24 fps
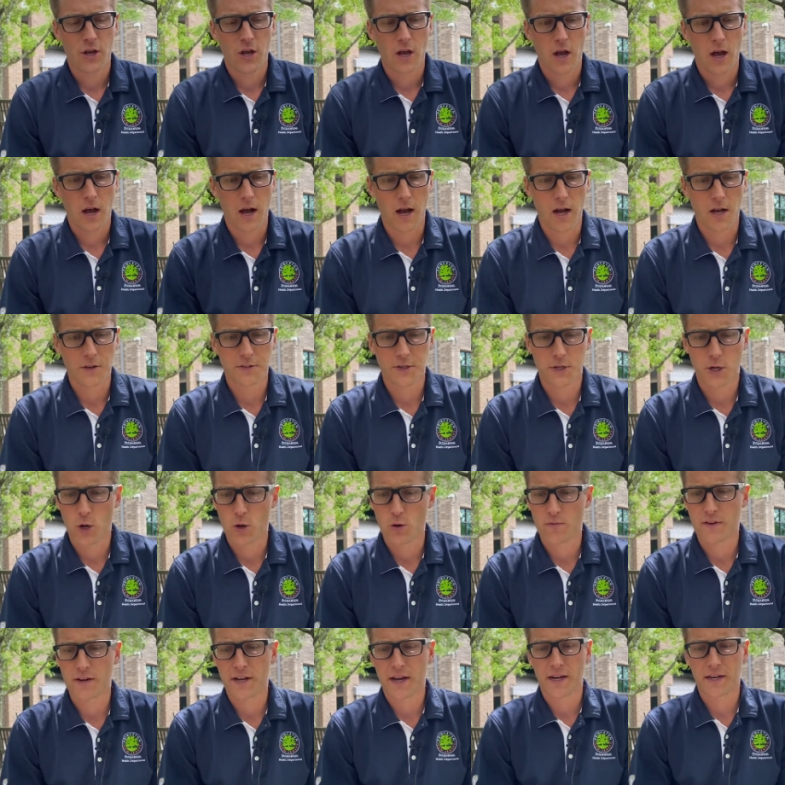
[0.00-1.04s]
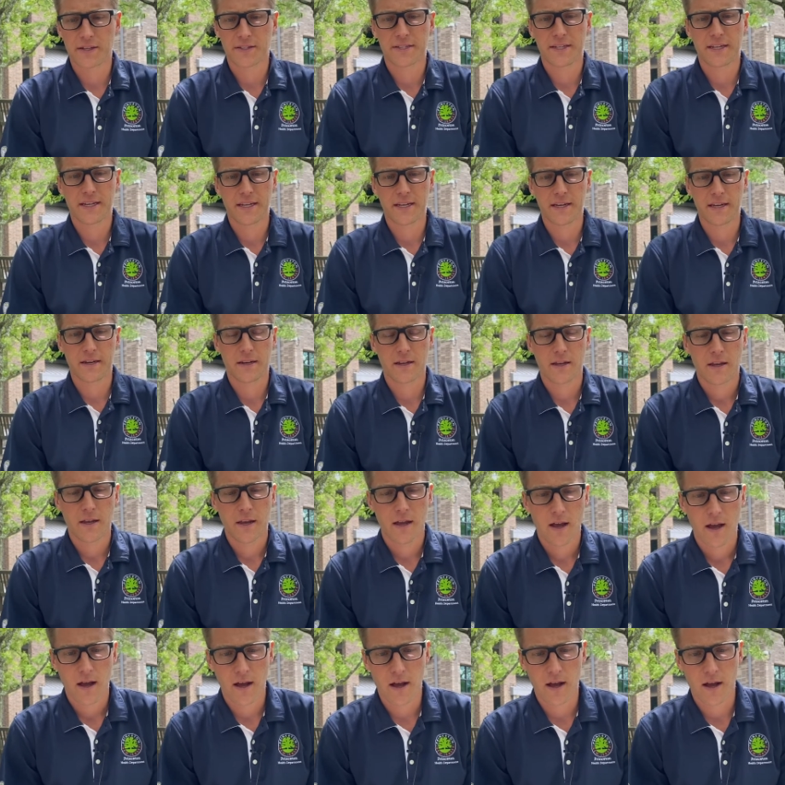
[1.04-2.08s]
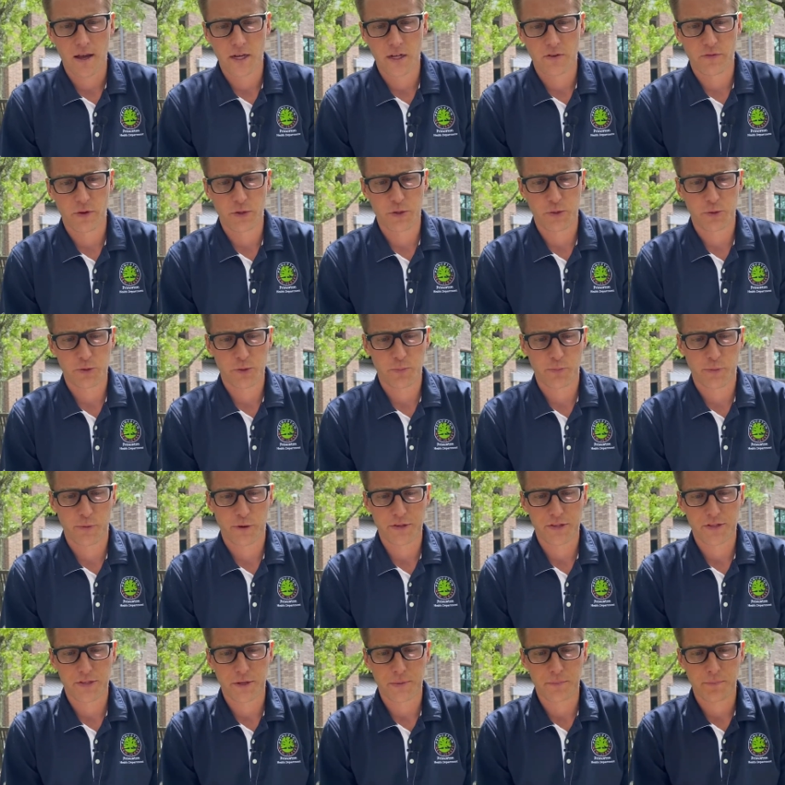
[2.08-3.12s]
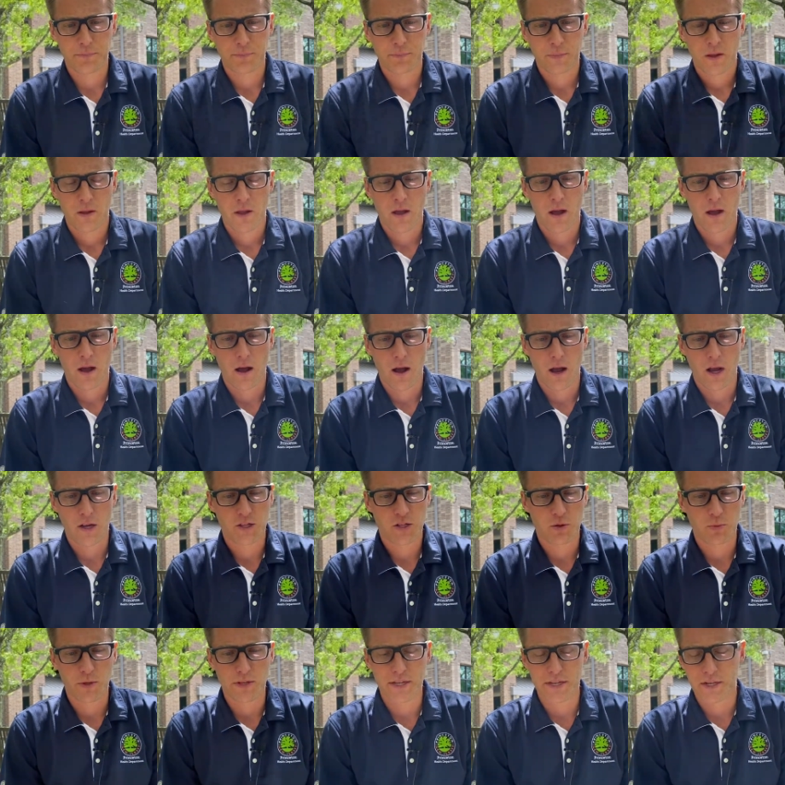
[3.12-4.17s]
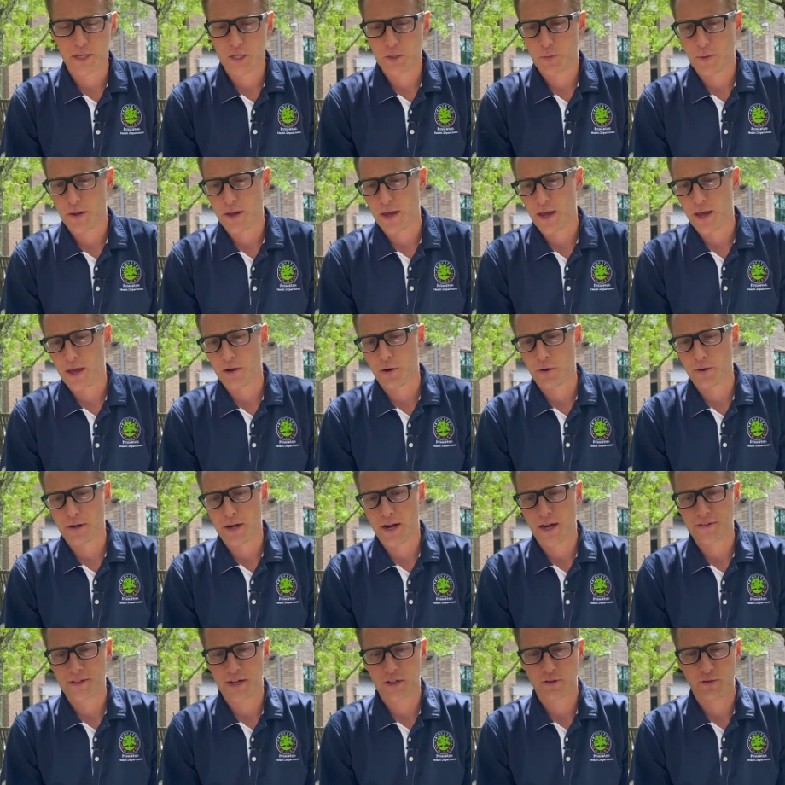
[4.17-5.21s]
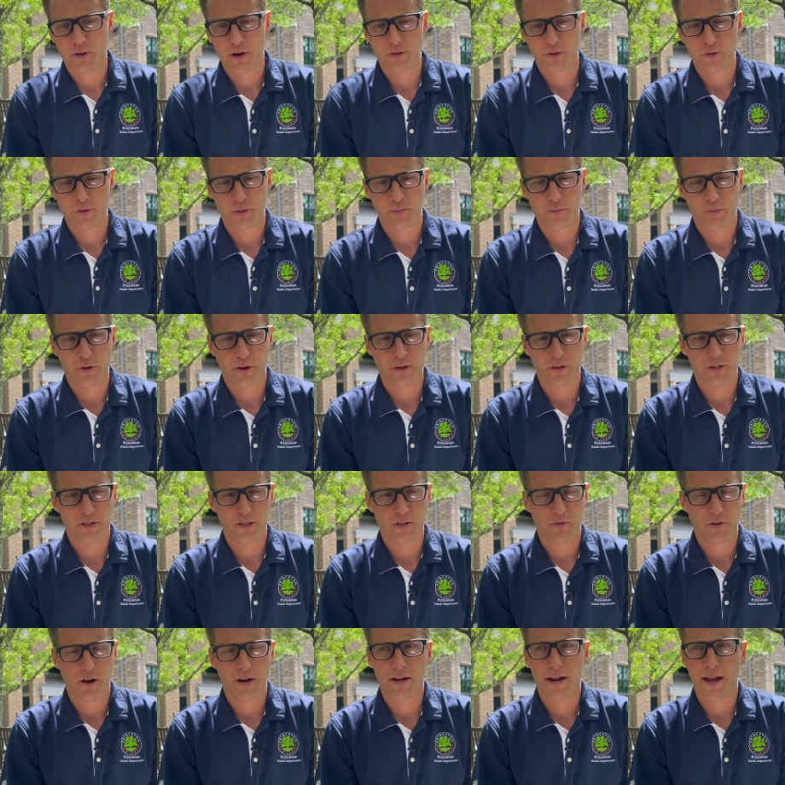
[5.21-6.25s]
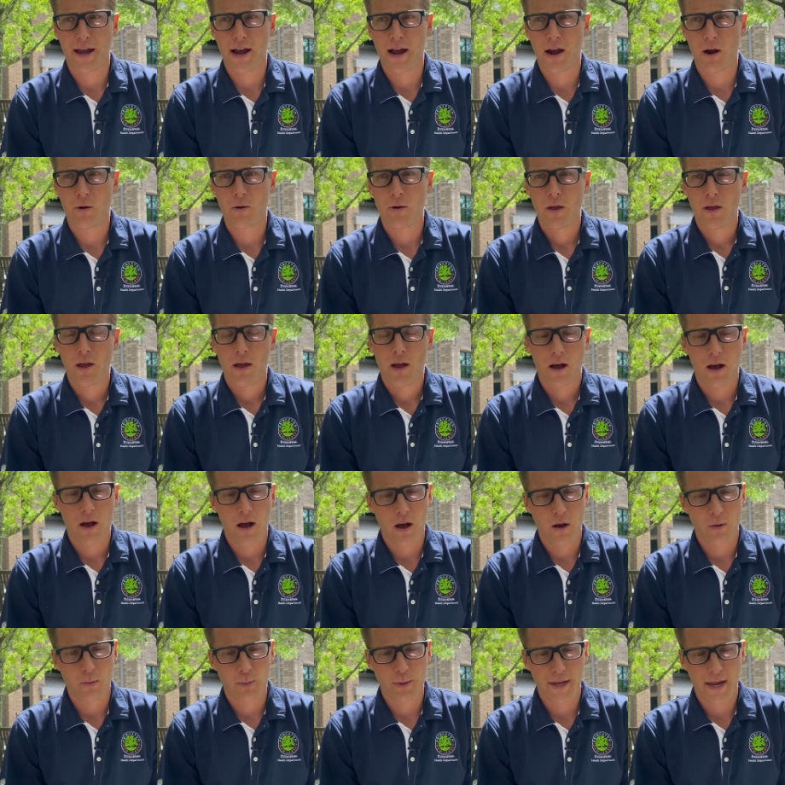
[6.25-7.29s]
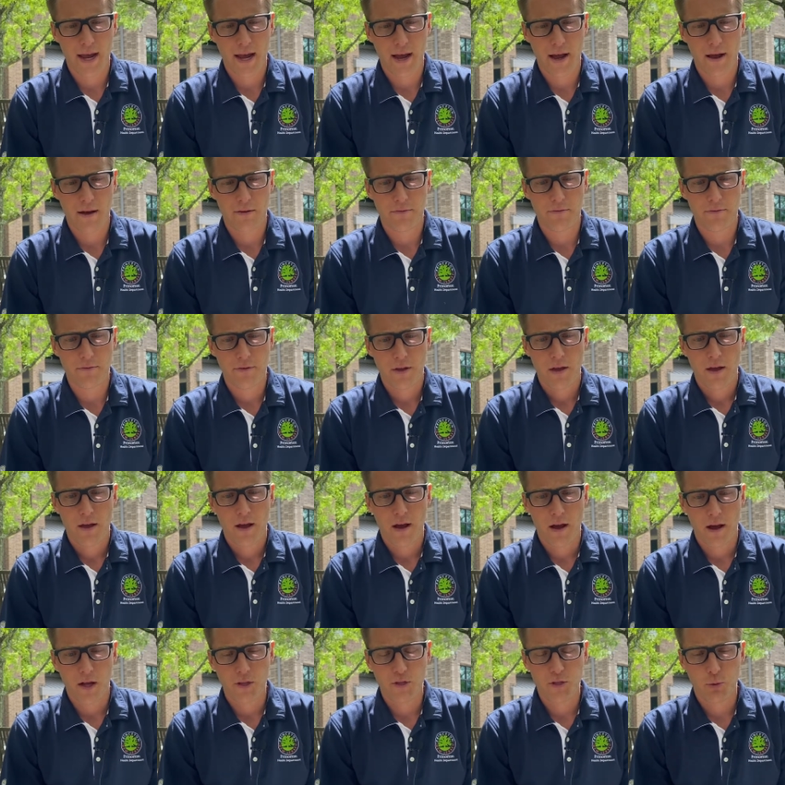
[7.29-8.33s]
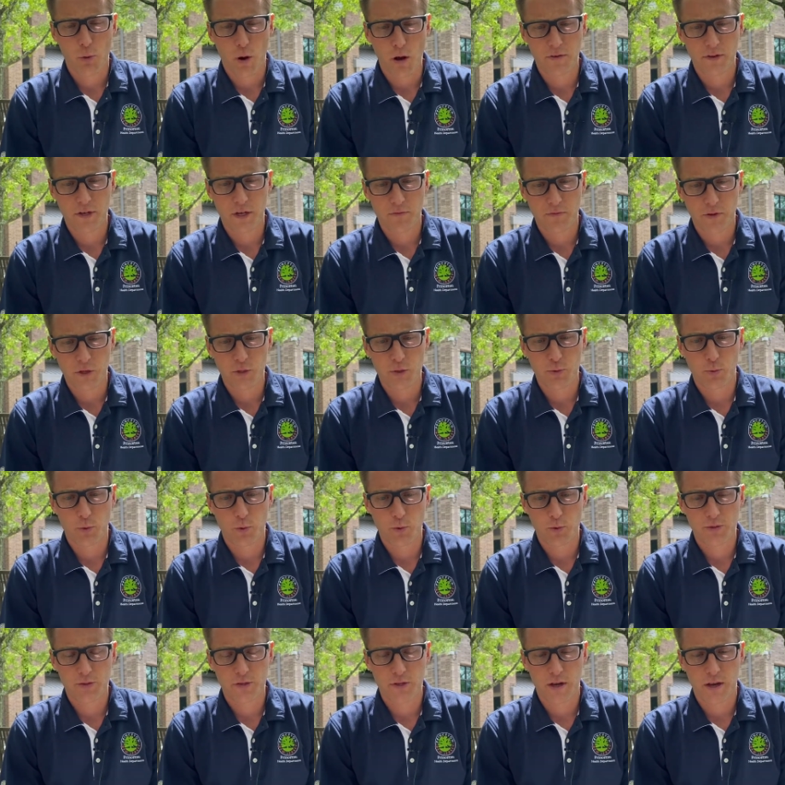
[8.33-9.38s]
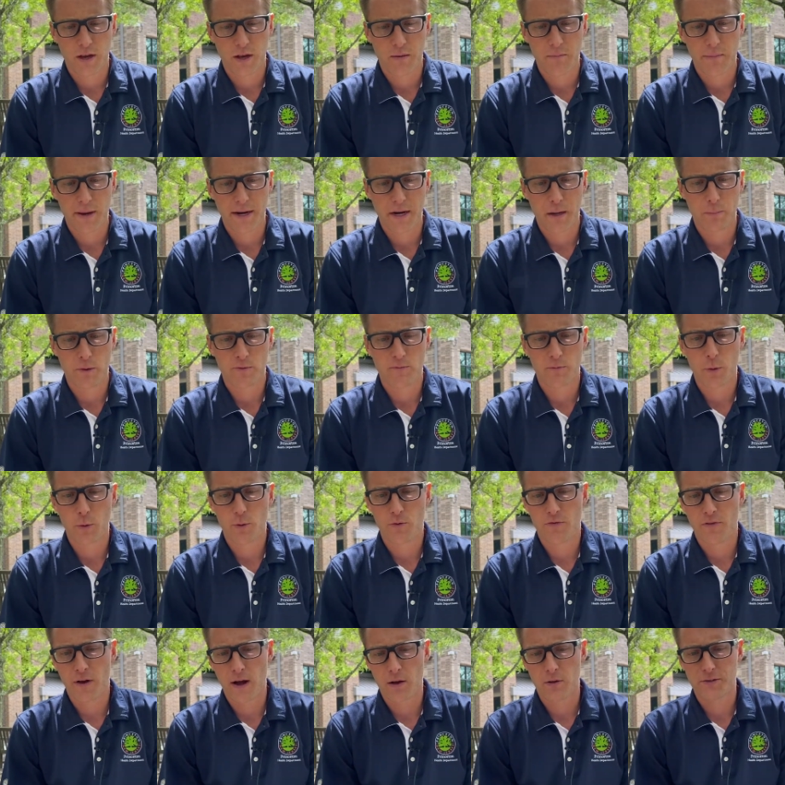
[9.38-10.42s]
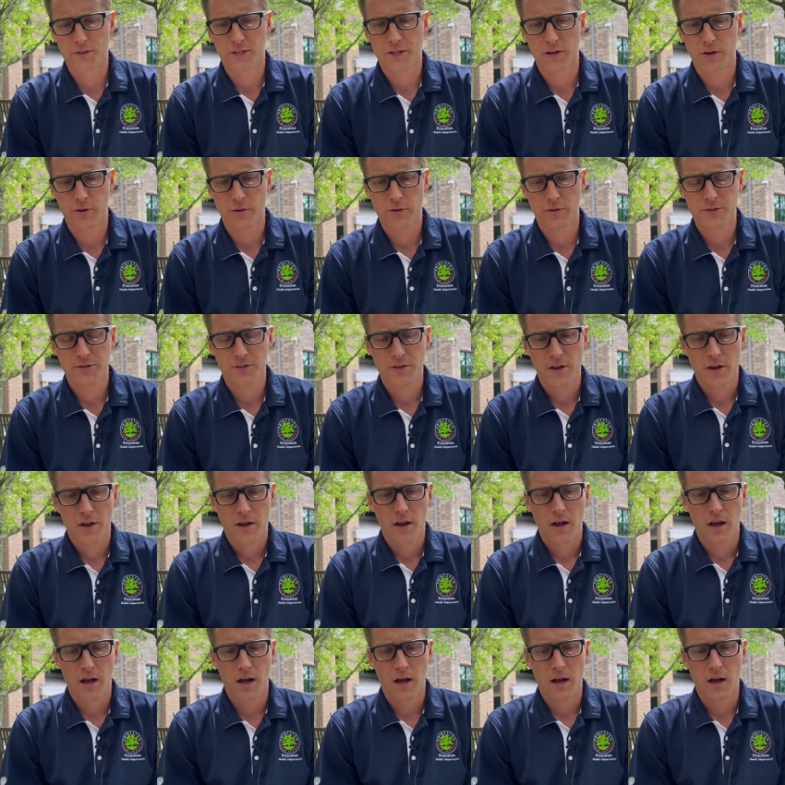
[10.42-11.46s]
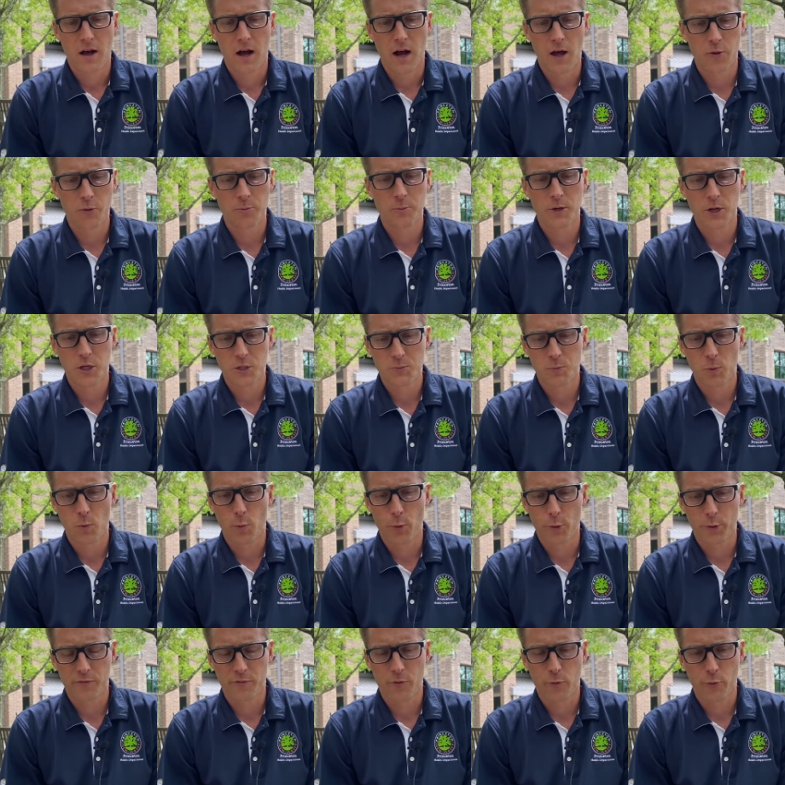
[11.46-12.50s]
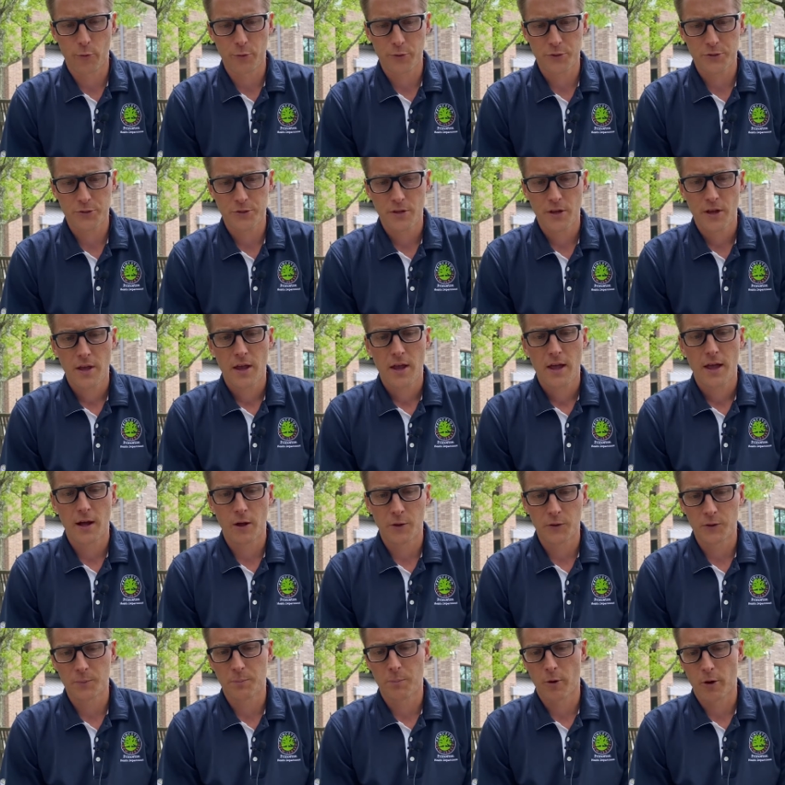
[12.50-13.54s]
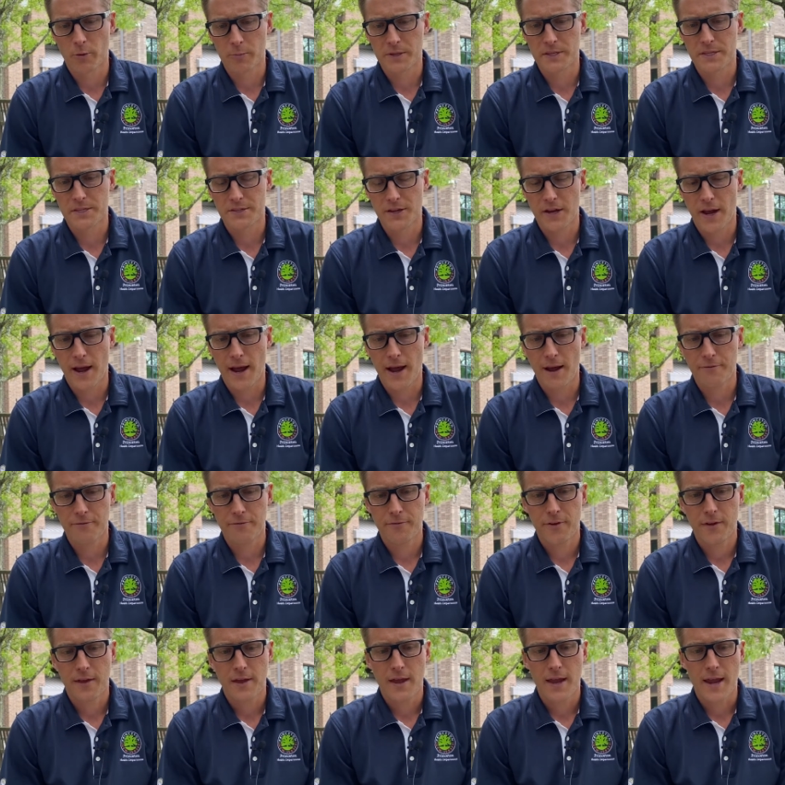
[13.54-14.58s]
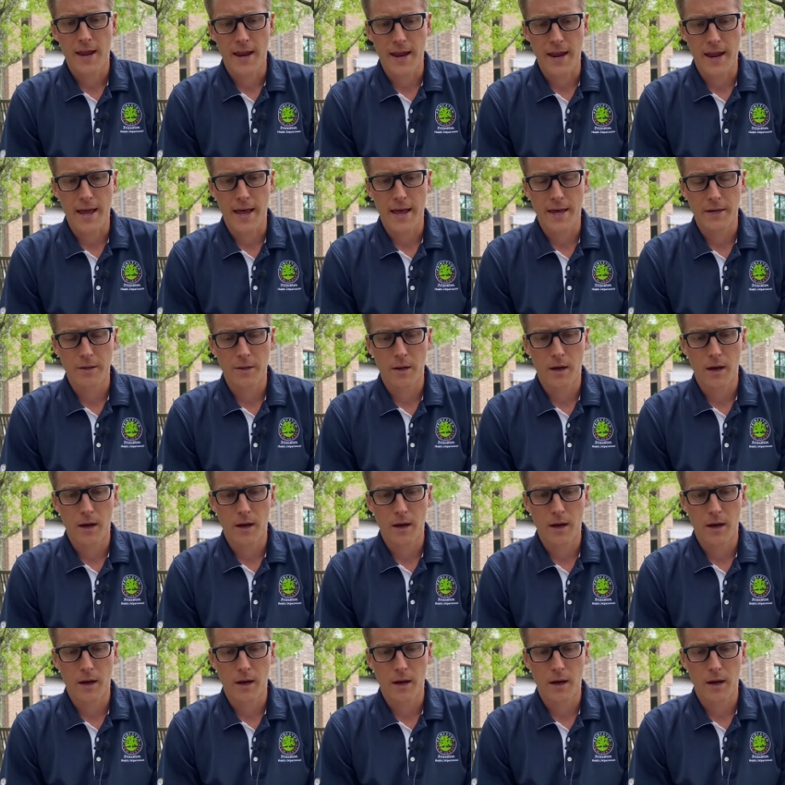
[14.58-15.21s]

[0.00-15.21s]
to COVID-19 individuals in Princeton. So we did expand our contact tracers in Princeton. Right now, we have 12 individuals made up of both volunteers, other municipal workforce, health department staff, and